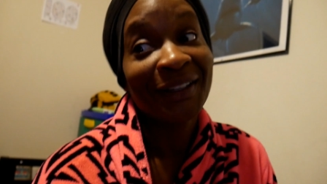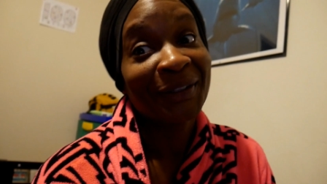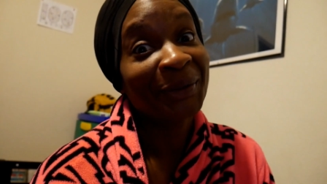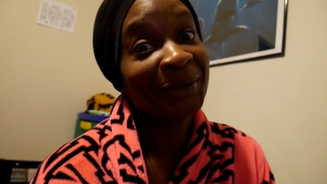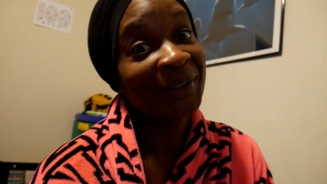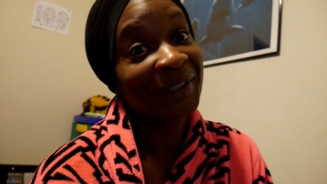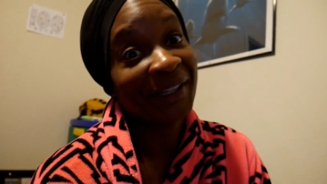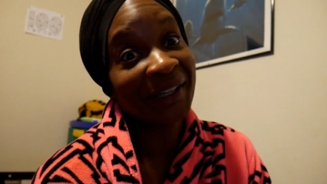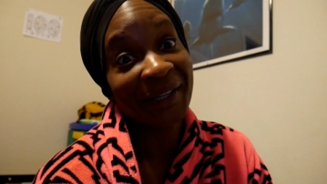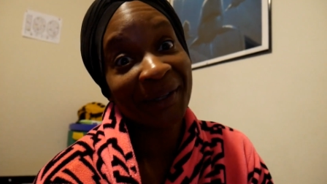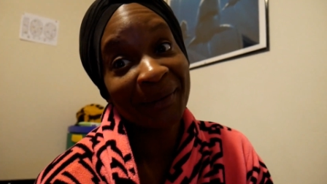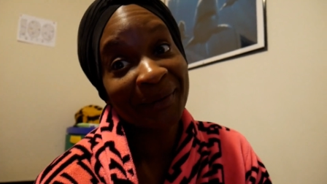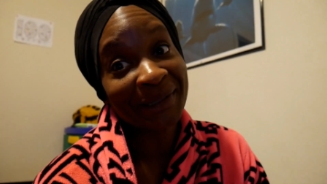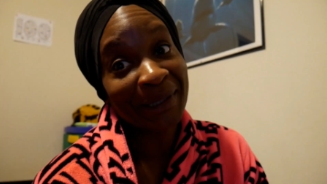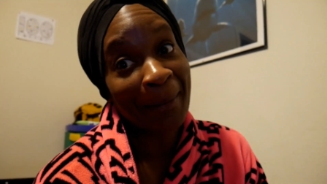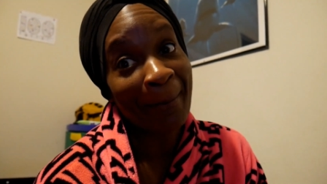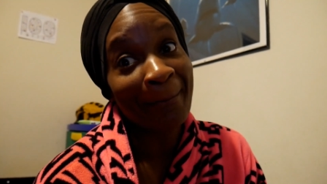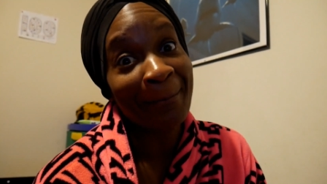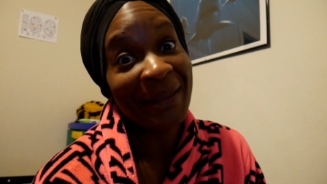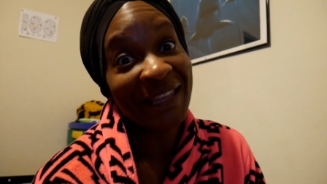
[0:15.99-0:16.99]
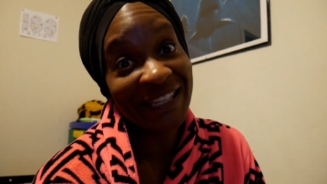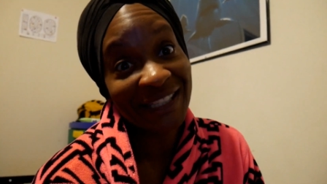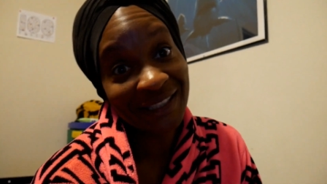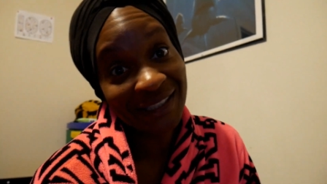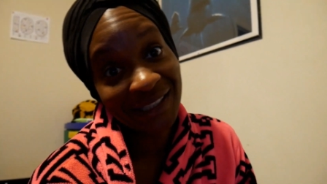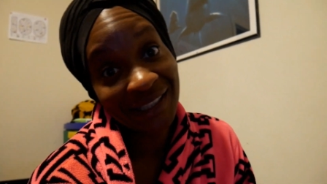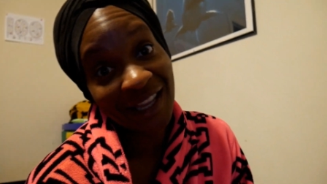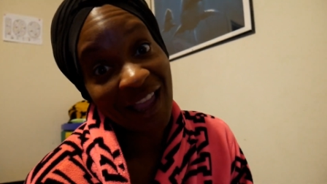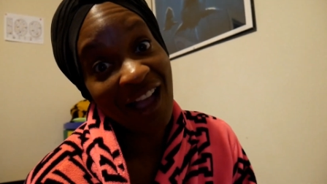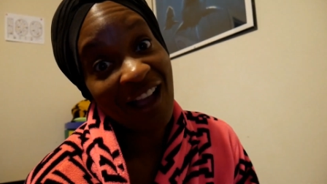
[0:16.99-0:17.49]
Oh, y'all, it was a
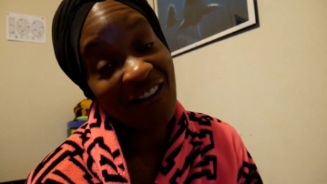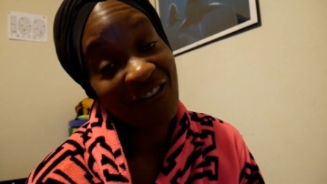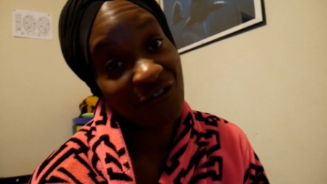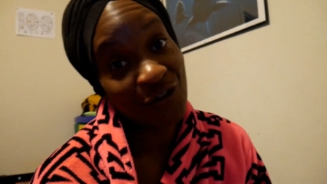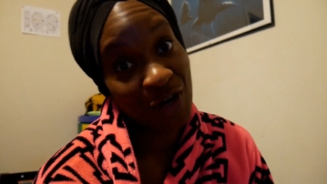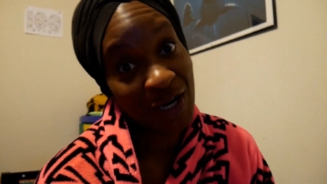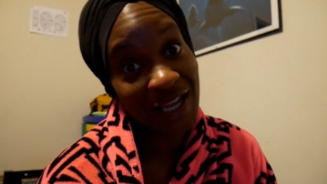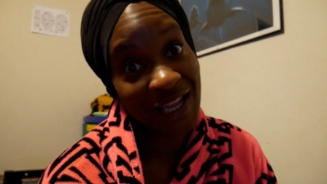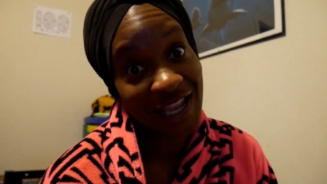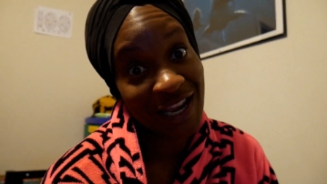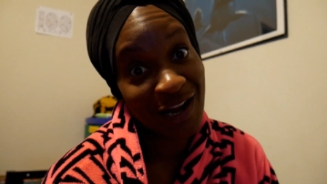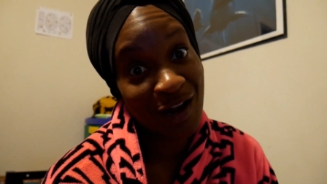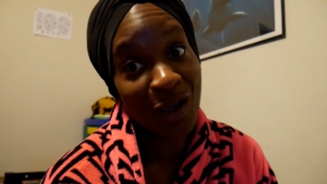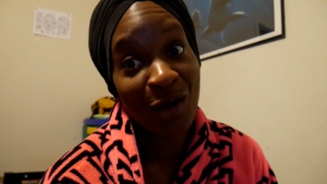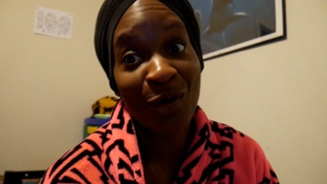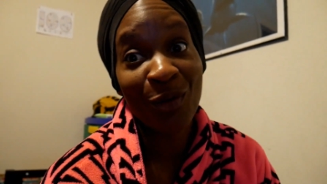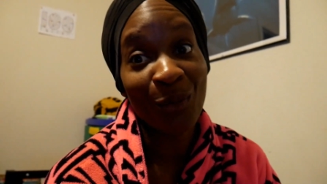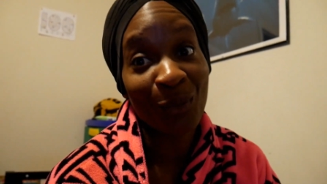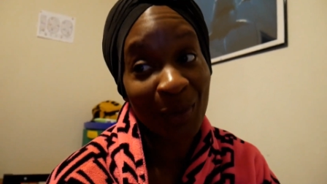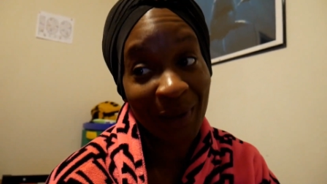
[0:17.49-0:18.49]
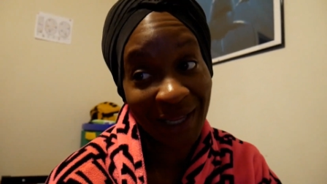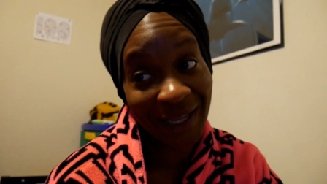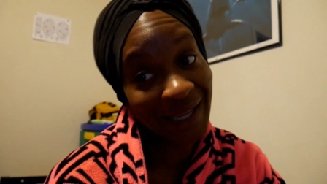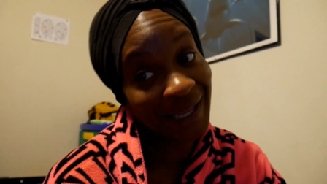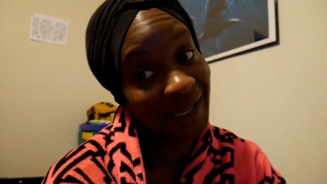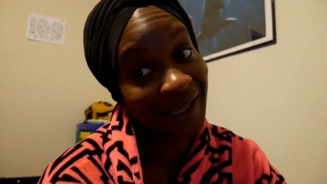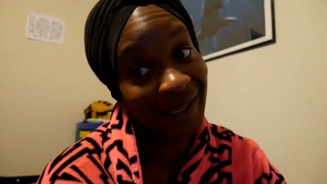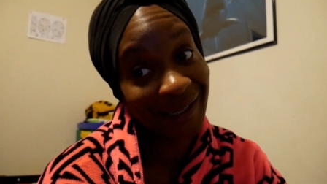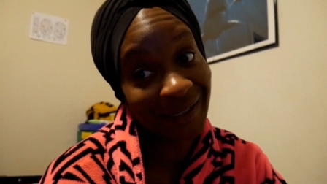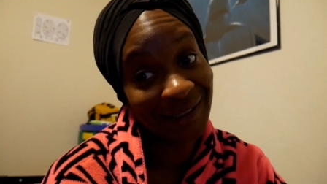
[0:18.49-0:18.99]
busy friggin'
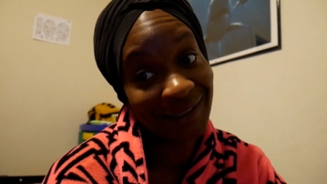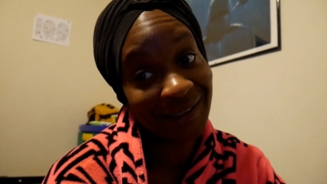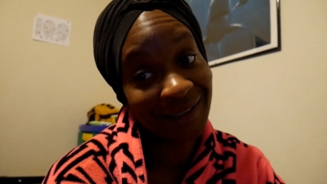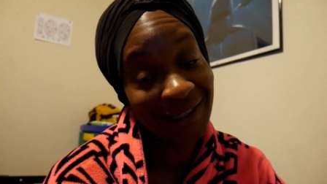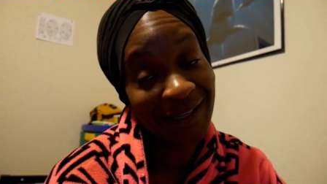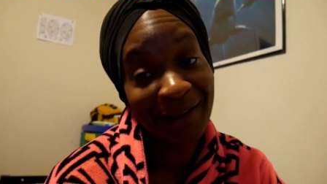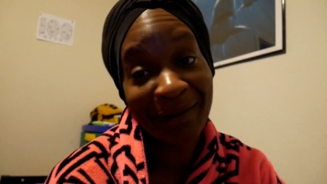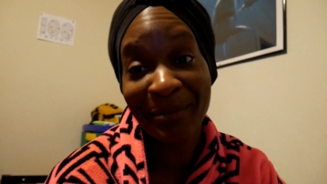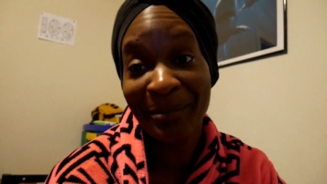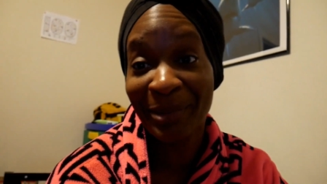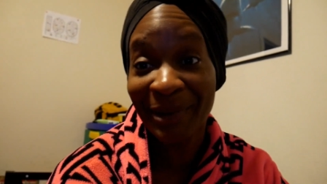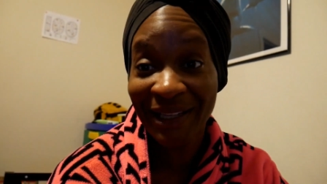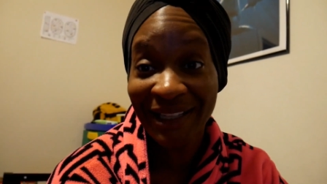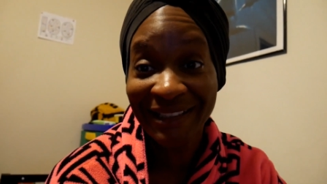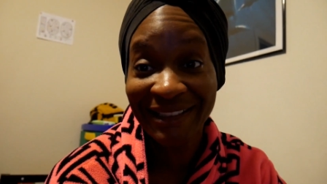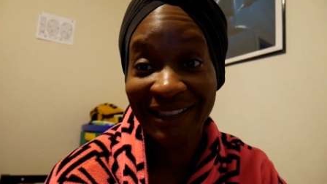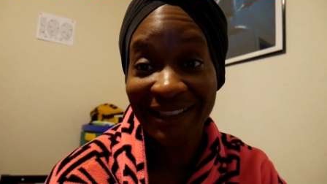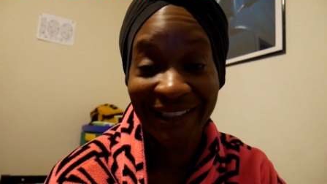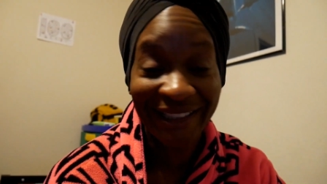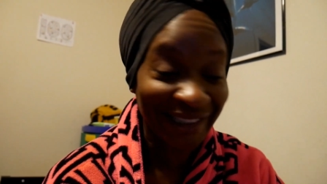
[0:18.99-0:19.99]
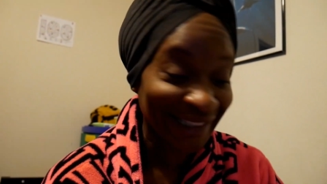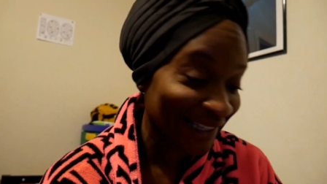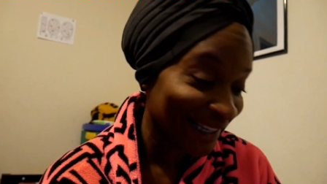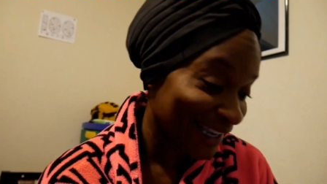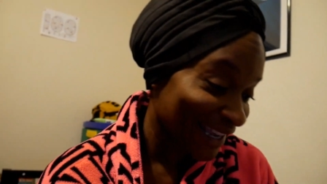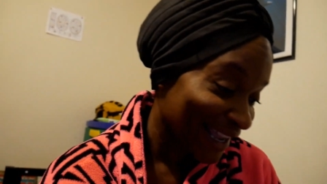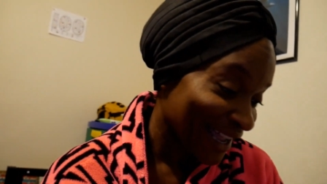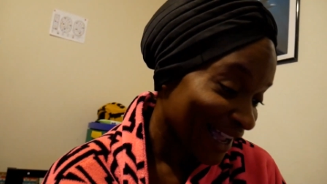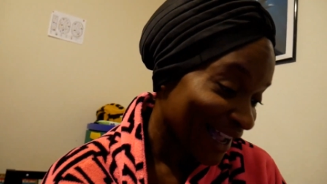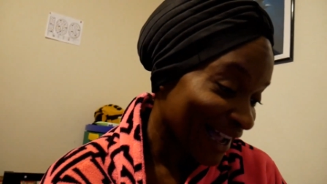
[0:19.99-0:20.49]
weekend, but
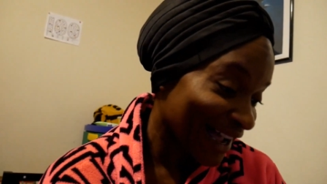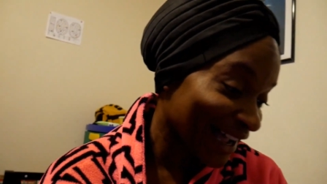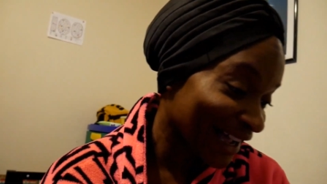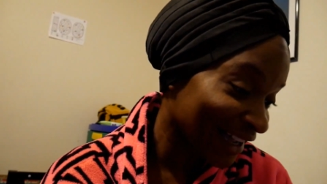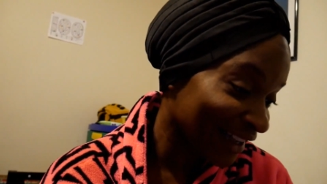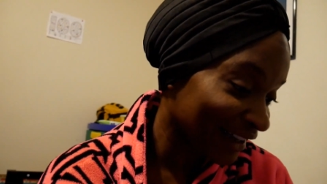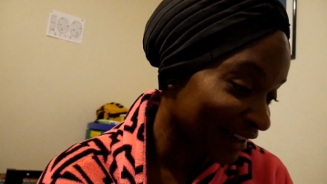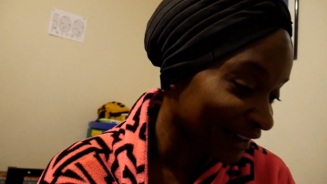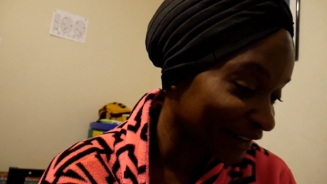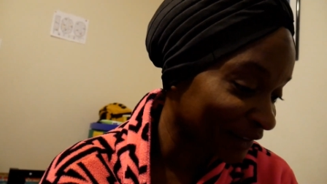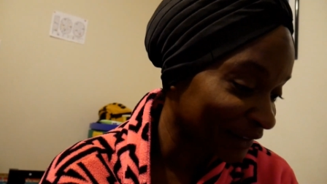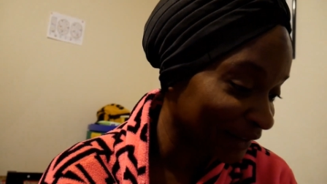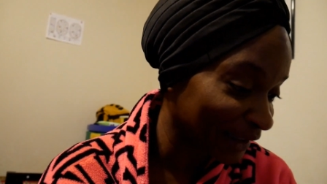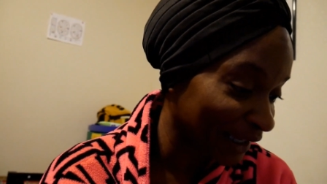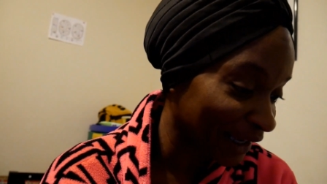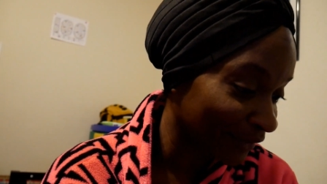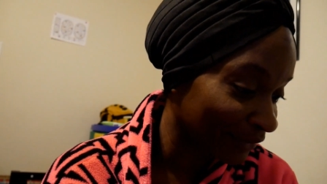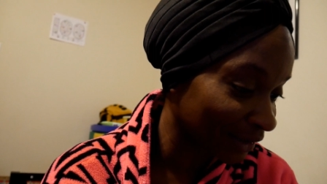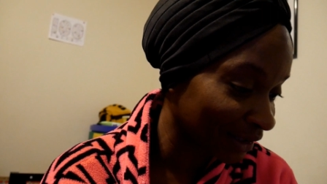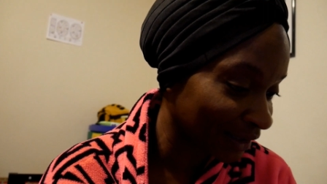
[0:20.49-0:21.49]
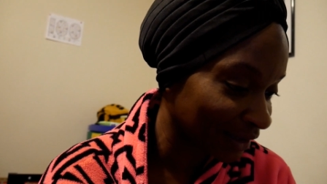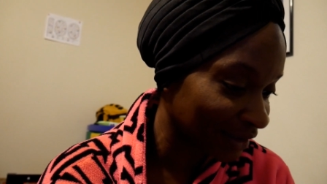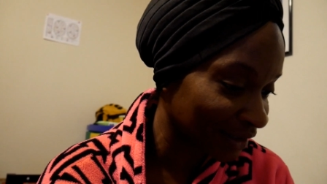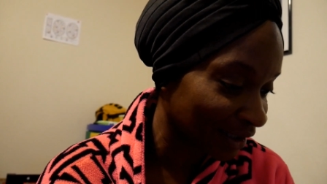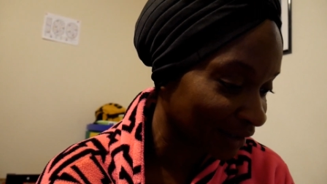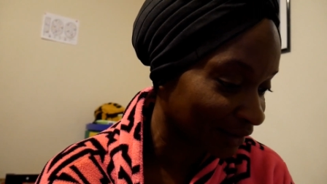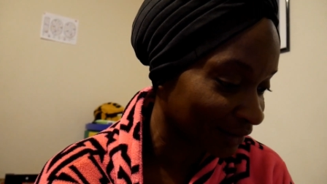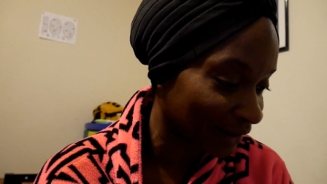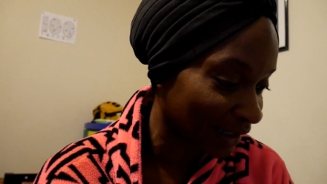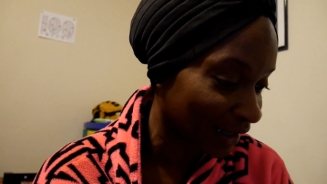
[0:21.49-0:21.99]
everything
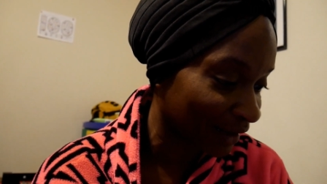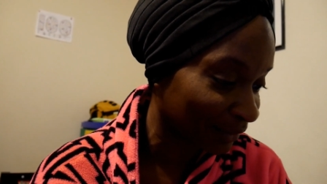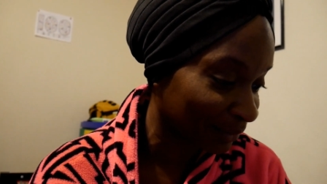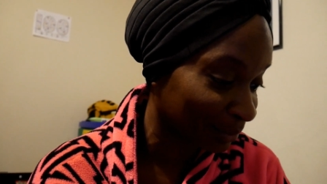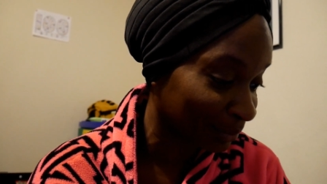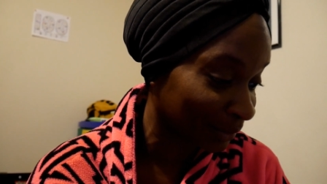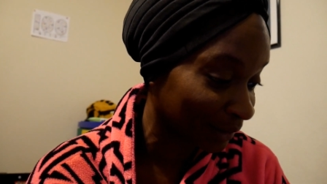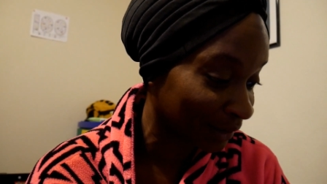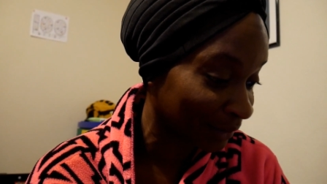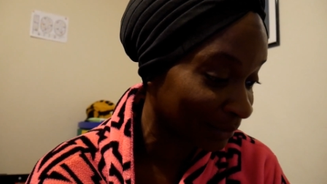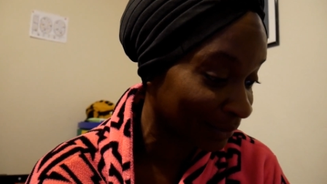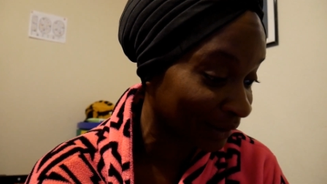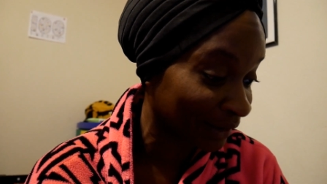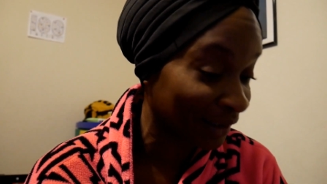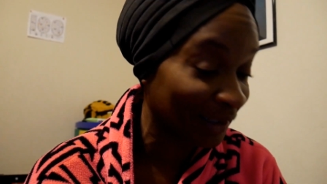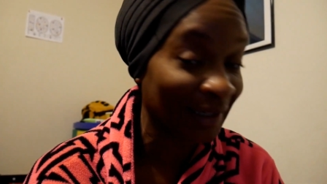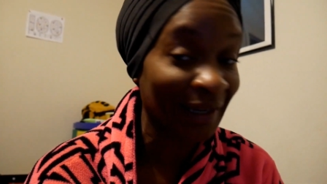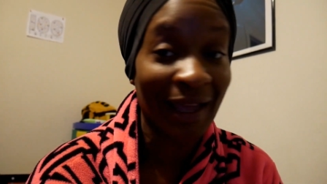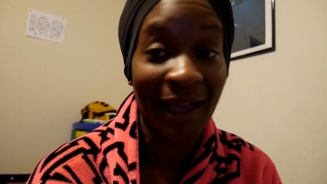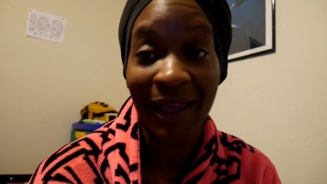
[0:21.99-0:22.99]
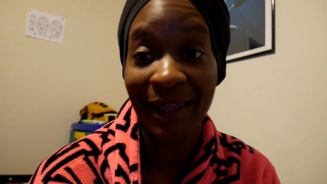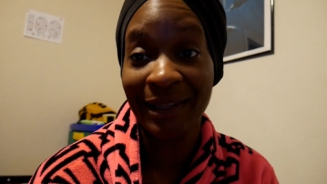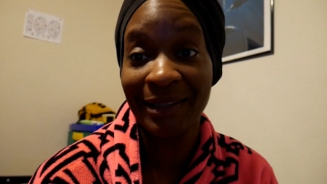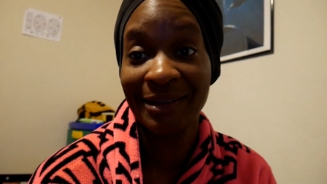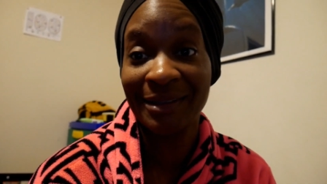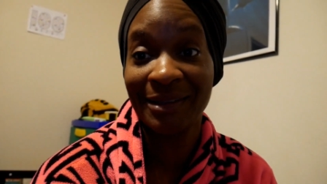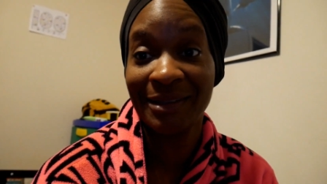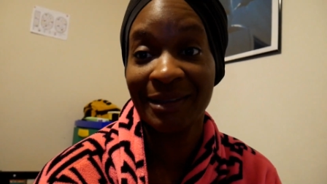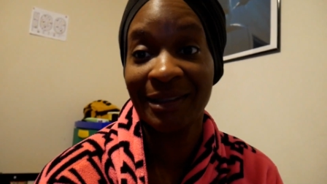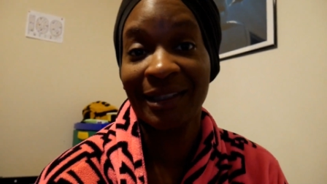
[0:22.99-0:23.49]
turned out really, really
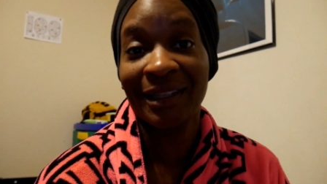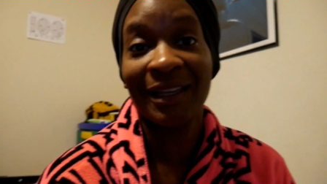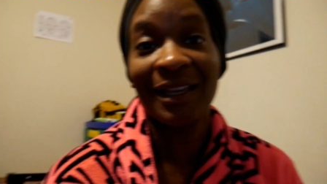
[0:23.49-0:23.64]
nice.